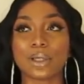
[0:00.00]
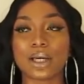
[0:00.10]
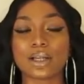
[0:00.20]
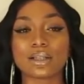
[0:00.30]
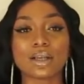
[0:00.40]

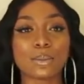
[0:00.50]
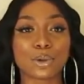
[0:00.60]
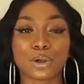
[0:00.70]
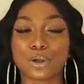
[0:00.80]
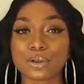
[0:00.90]
because some
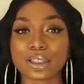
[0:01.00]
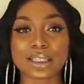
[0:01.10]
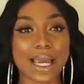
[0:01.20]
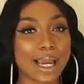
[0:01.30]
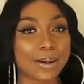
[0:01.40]
girls
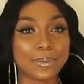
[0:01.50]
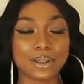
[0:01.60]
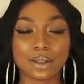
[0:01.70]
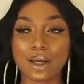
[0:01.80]
scammed